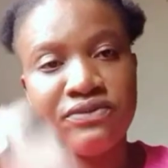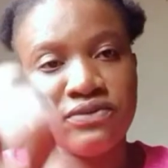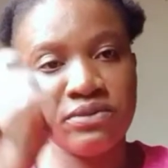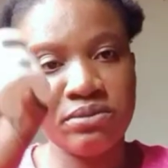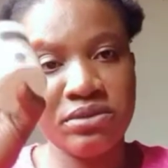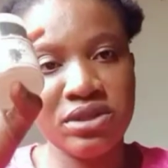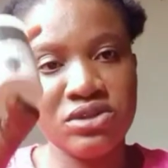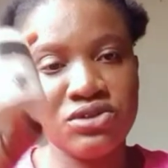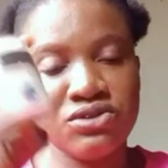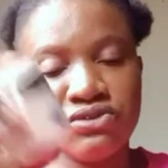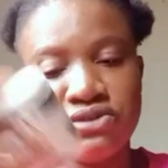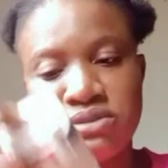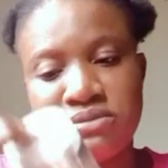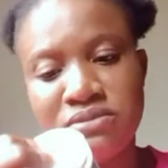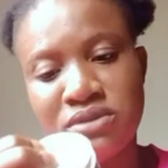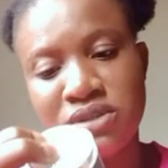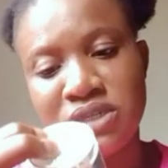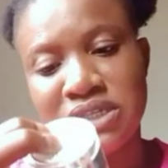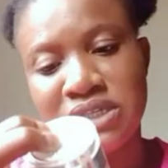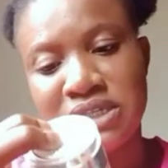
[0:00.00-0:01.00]
from this
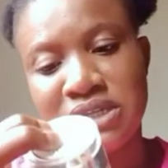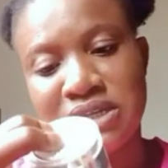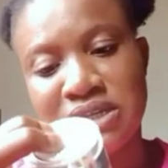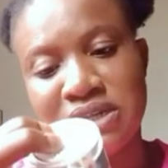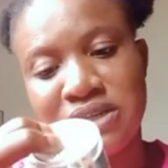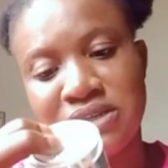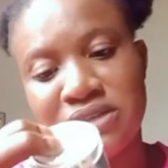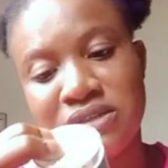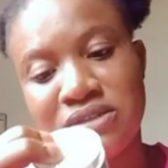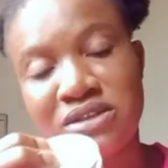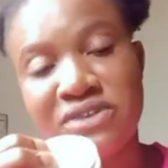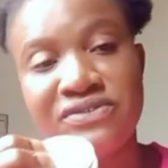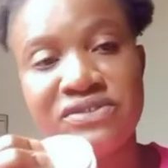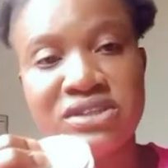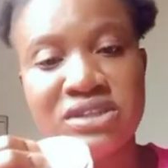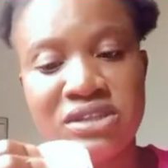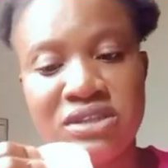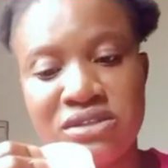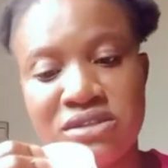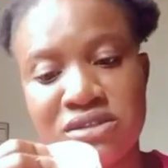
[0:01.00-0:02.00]
cream it, it
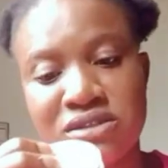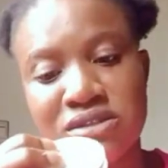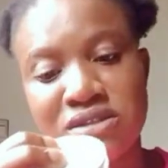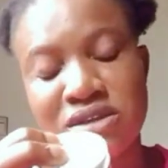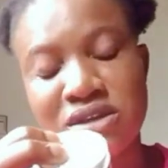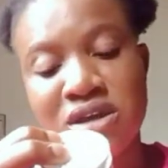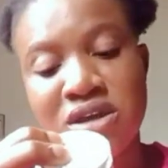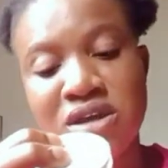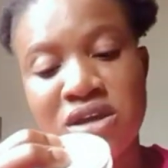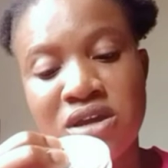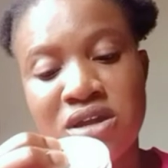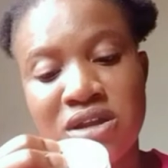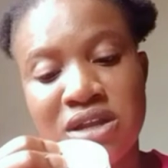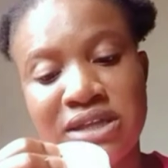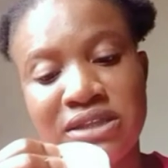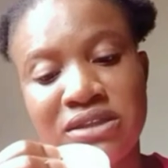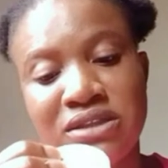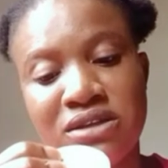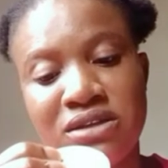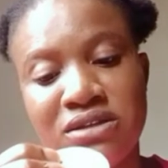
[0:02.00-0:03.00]
gives its
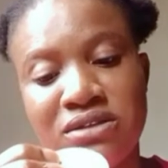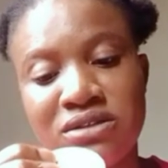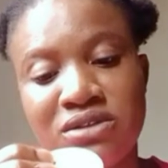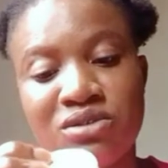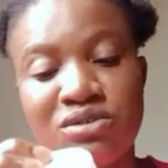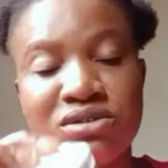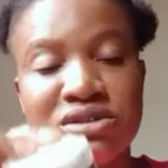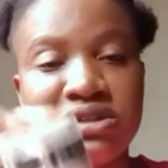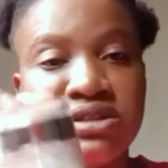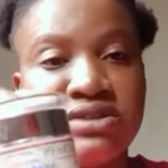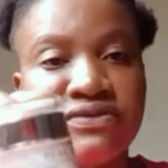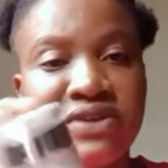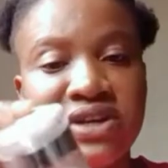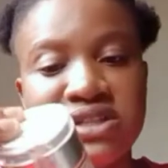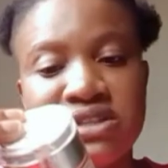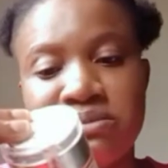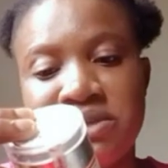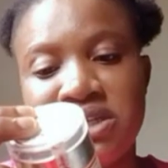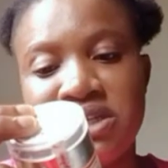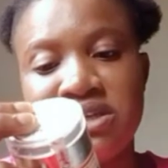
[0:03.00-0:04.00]
lightening contains
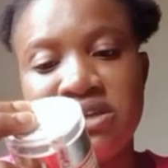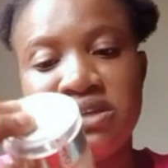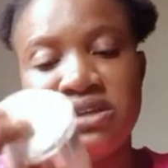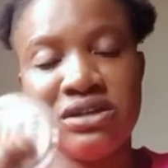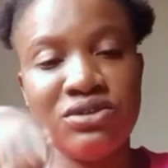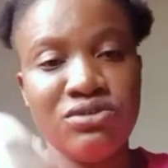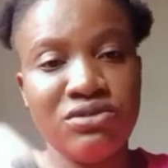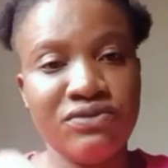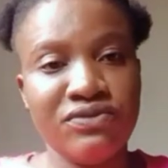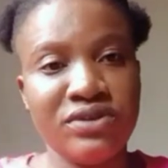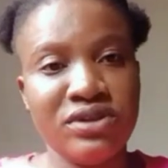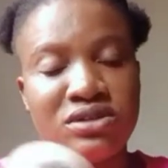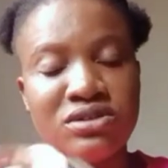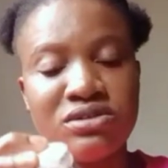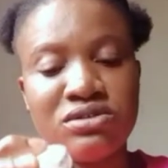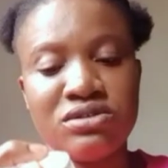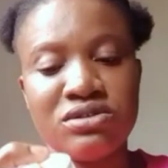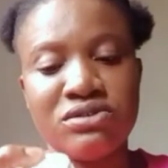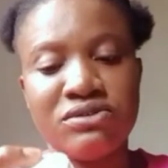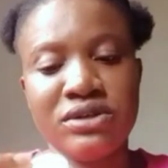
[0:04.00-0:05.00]
vitamin e and uv
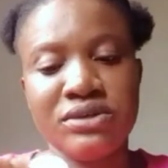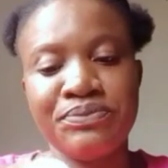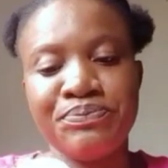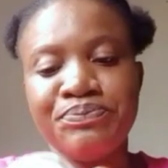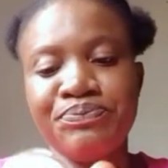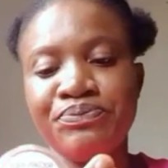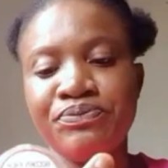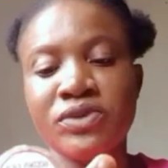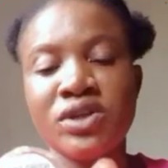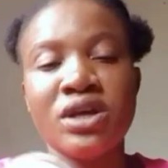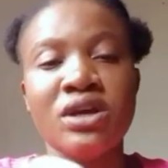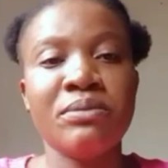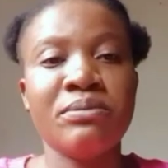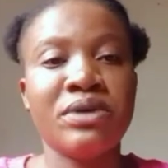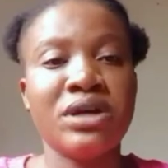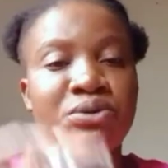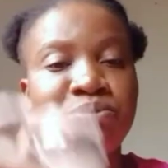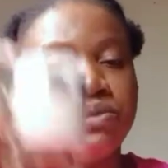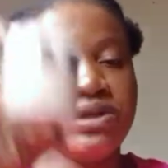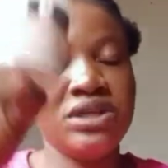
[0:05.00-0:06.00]
sunscreen
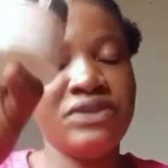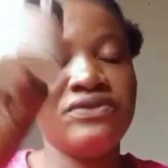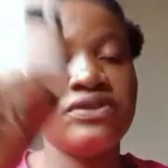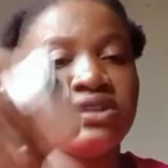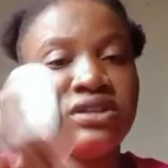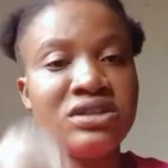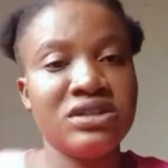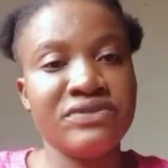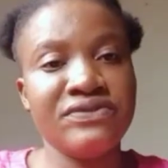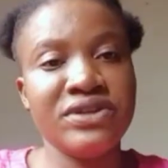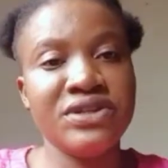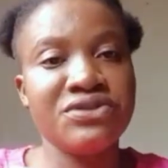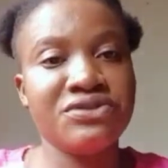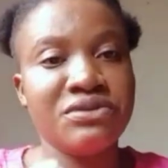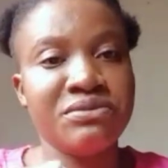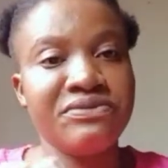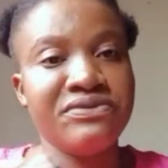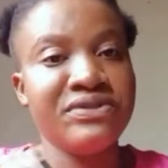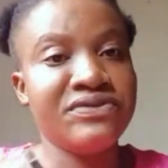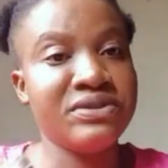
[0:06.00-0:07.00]
but i'll be giving this face
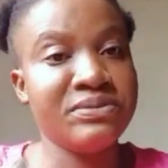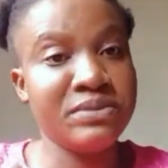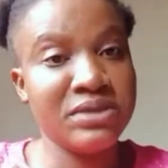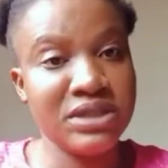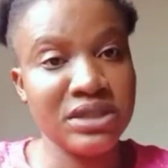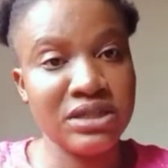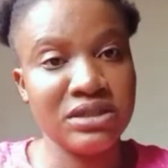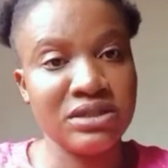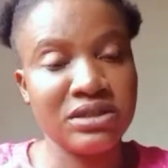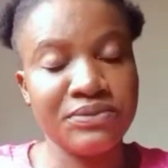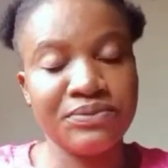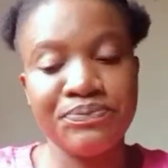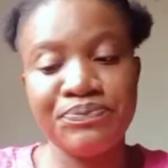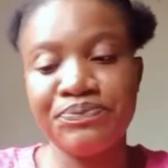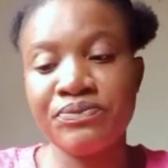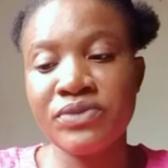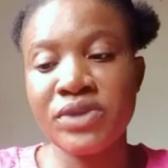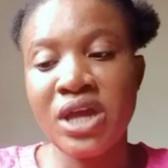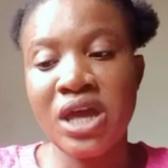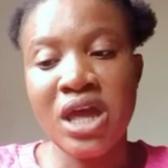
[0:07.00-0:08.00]
cream 50 percent
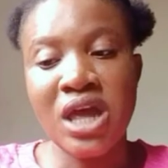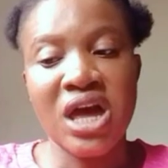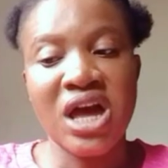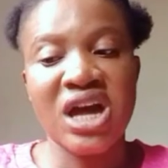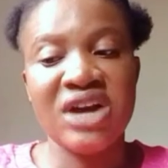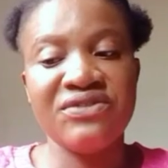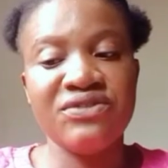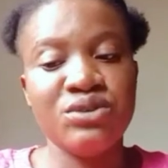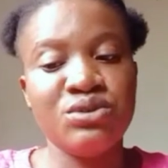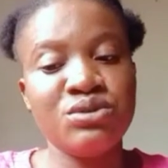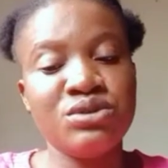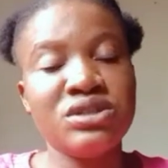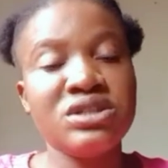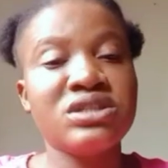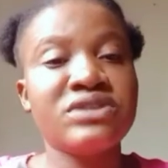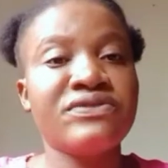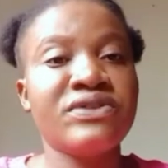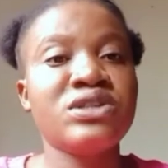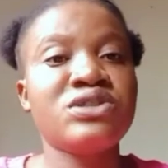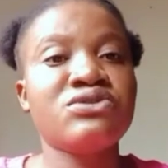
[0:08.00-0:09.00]
i've used
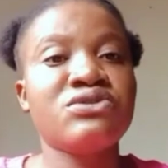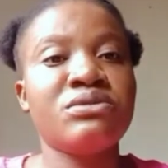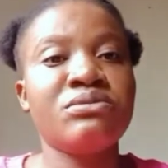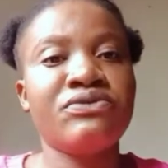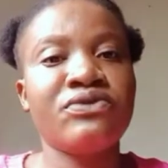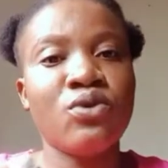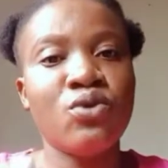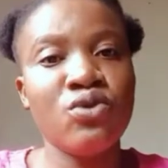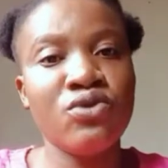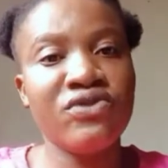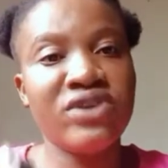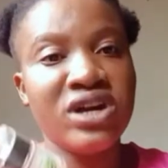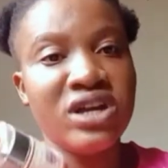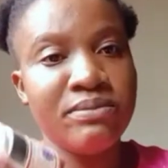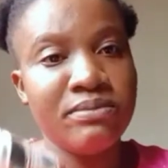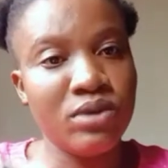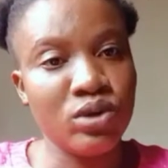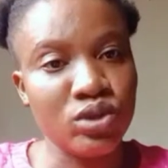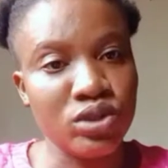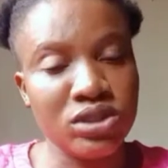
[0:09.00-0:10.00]
this face cream for over
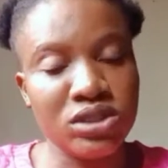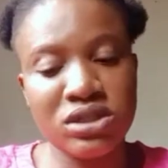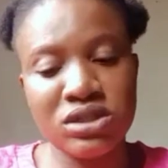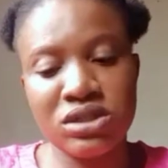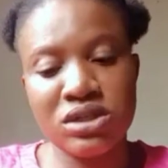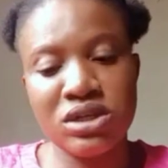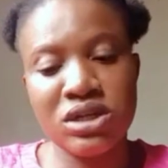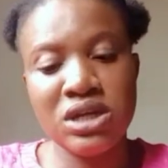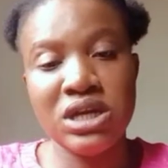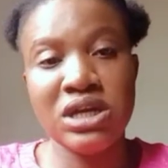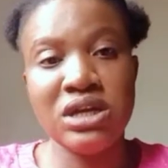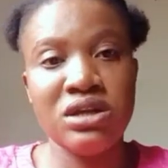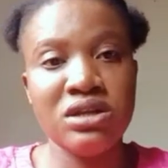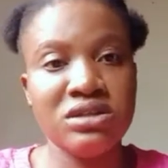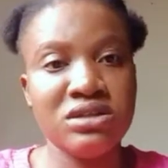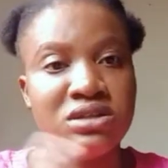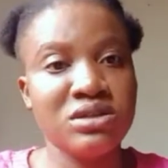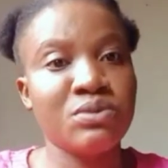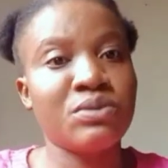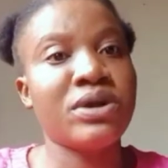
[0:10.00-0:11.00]
a month and
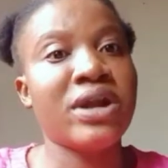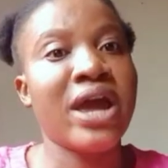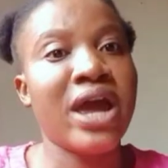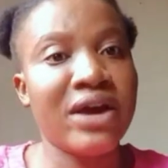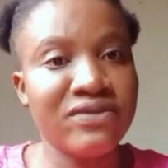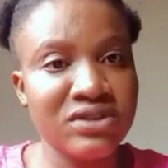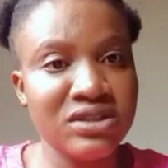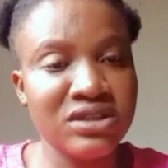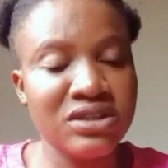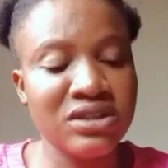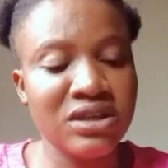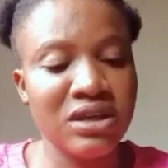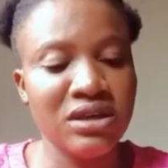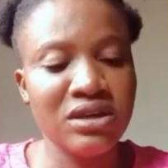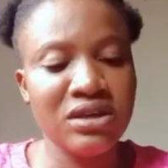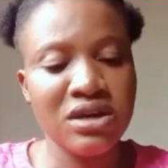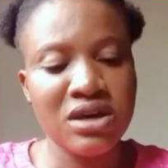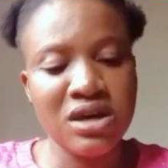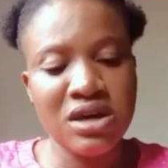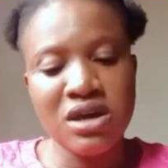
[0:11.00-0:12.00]
this is what i have to say
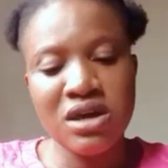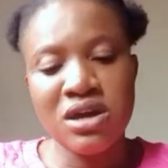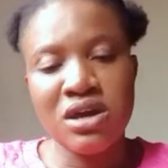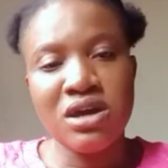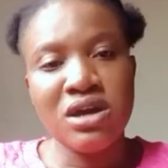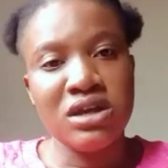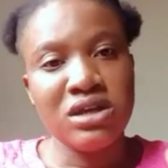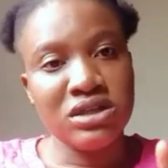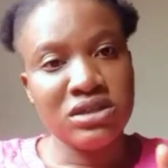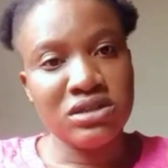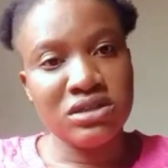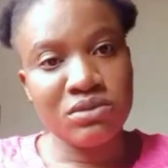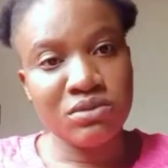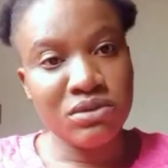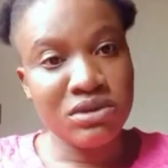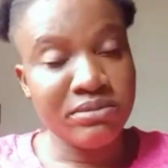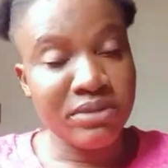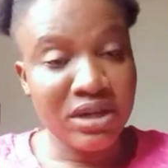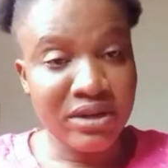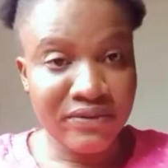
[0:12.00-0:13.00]
this is
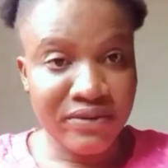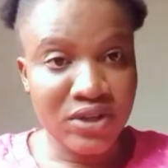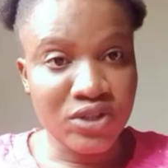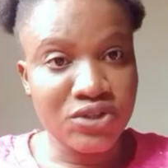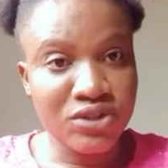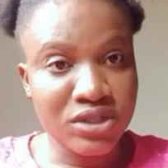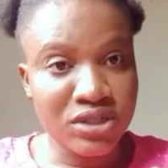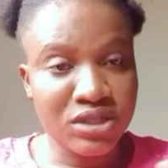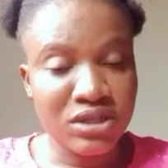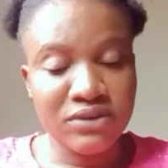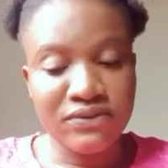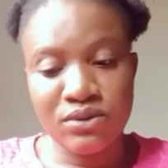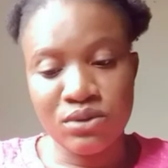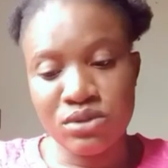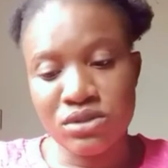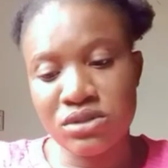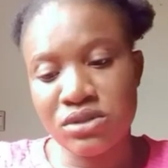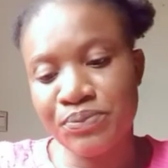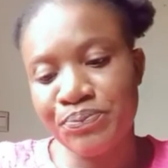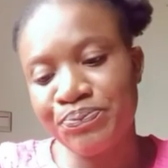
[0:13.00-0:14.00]
what the manufacturer said
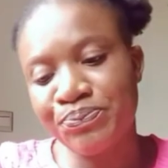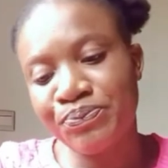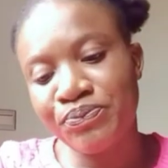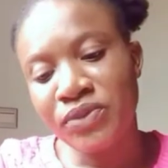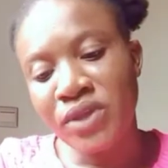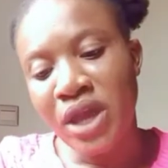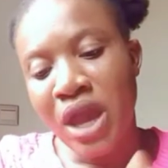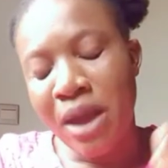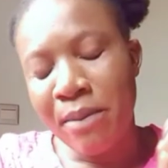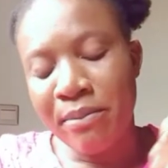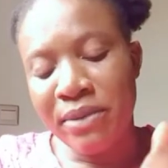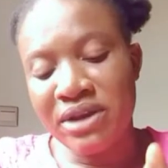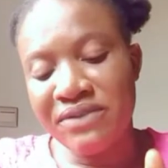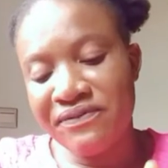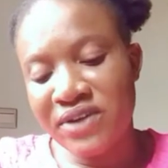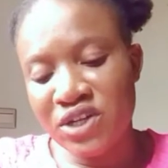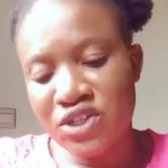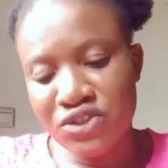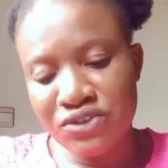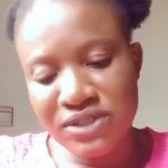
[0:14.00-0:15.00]
first
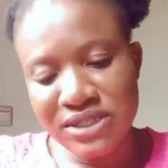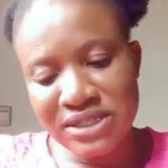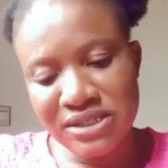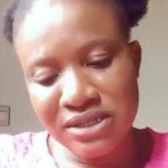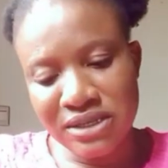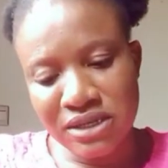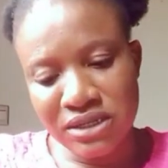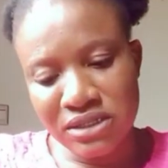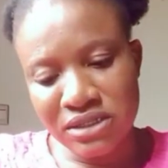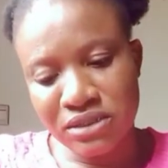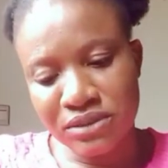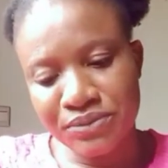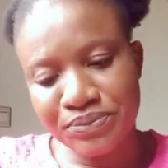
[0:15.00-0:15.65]
manufacturer said